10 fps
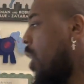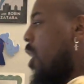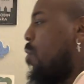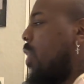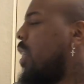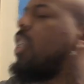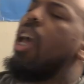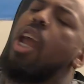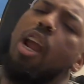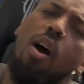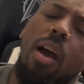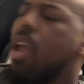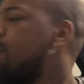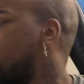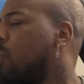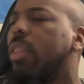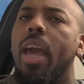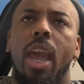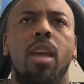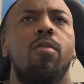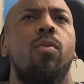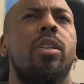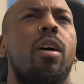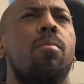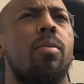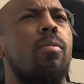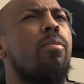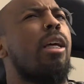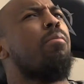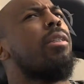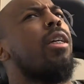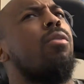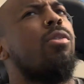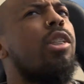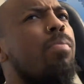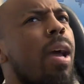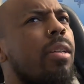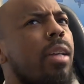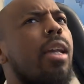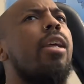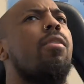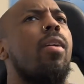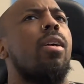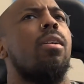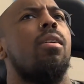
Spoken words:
And it released April the 8th, which I'm not mistaken was this past Saturday, right?